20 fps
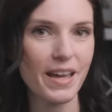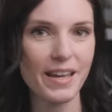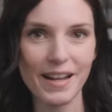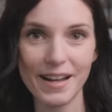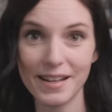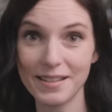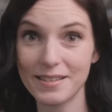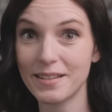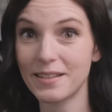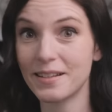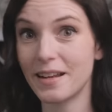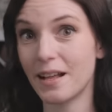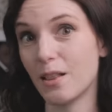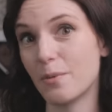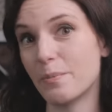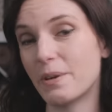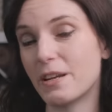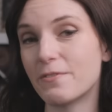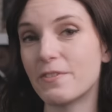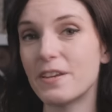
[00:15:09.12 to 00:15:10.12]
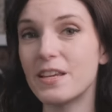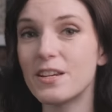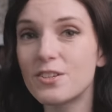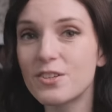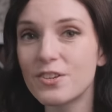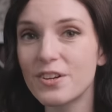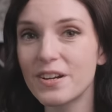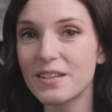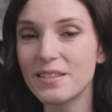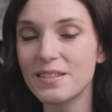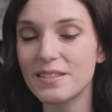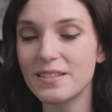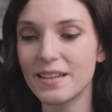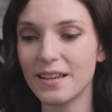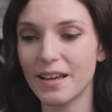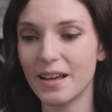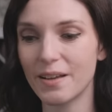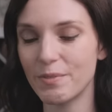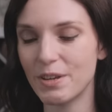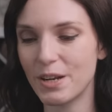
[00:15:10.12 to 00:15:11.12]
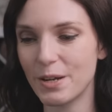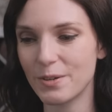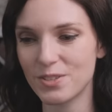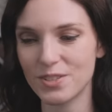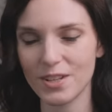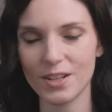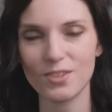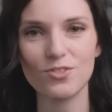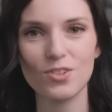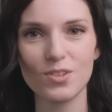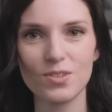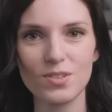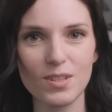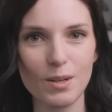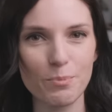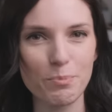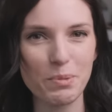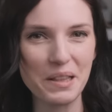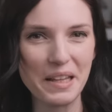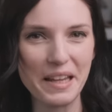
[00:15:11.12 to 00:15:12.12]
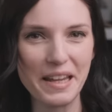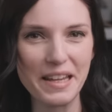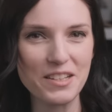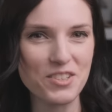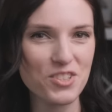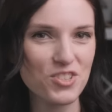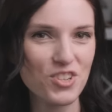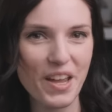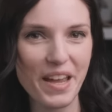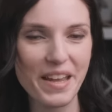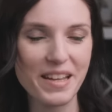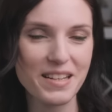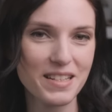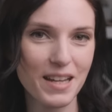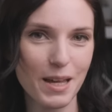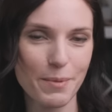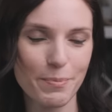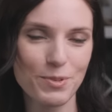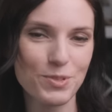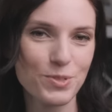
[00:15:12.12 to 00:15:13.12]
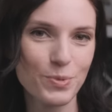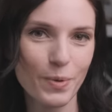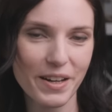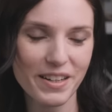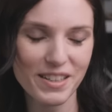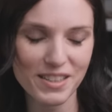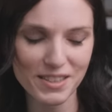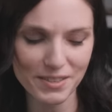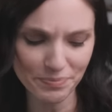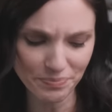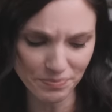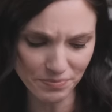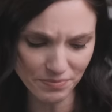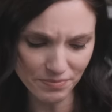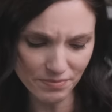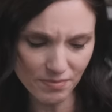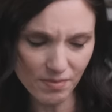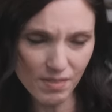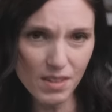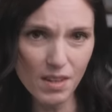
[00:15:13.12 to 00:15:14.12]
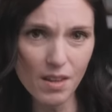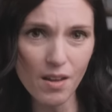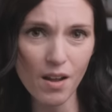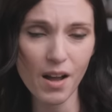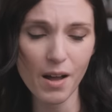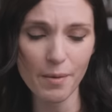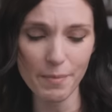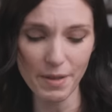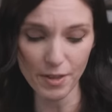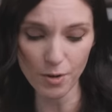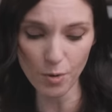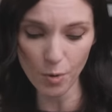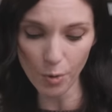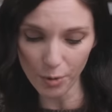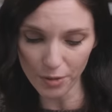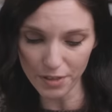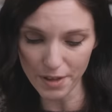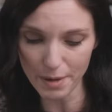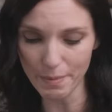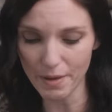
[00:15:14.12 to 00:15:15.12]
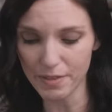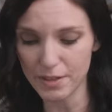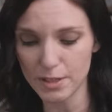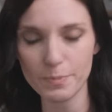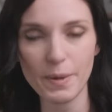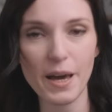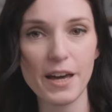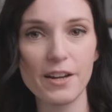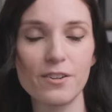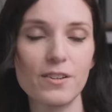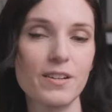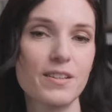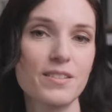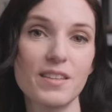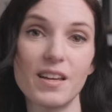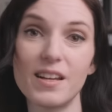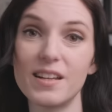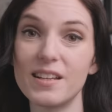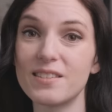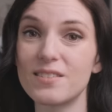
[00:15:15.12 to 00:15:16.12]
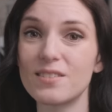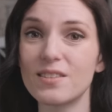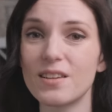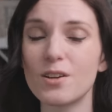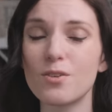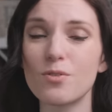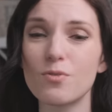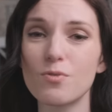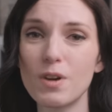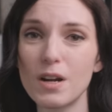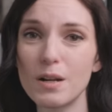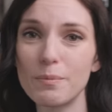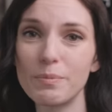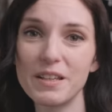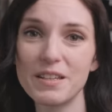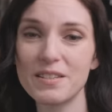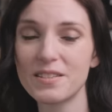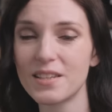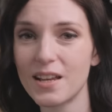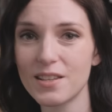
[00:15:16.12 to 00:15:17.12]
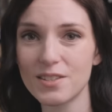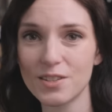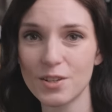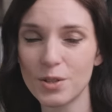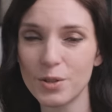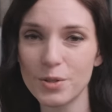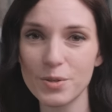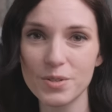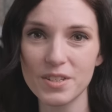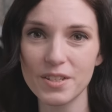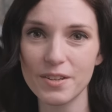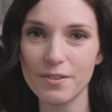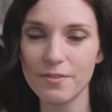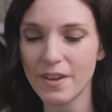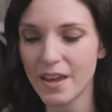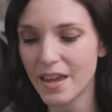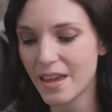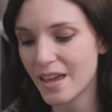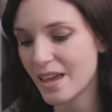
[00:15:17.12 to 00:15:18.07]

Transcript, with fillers: it adds an element of interest. Um, you know, it's not just a plain Jane type of sweater. Um, and the cool thing about this pattern is that it's incredibly size inclusive.